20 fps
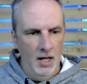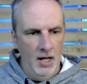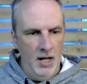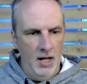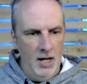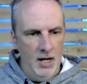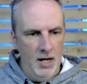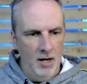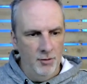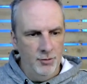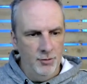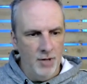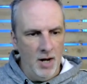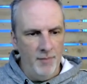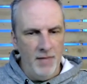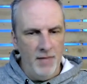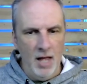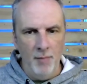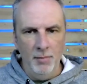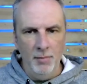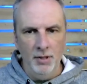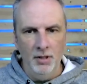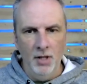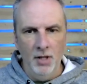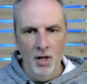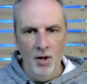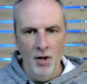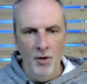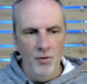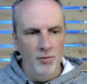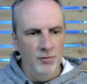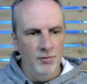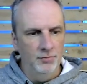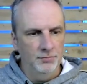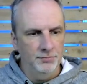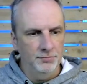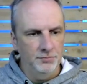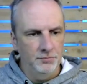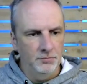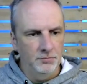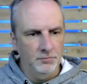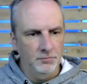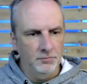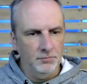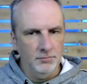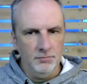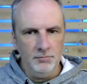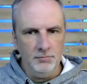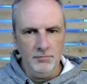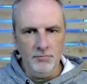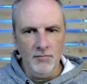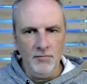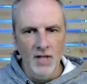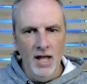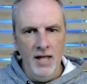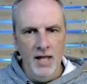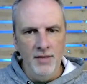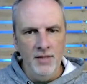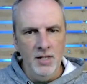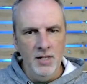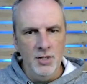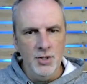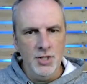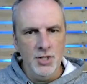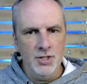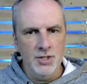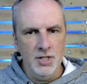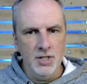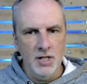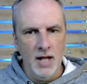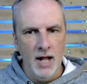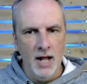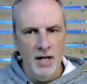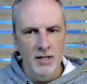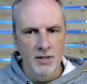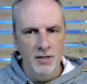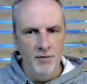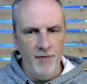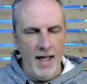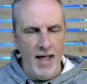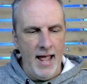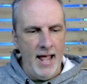And I'll drop that below. And then just to kind of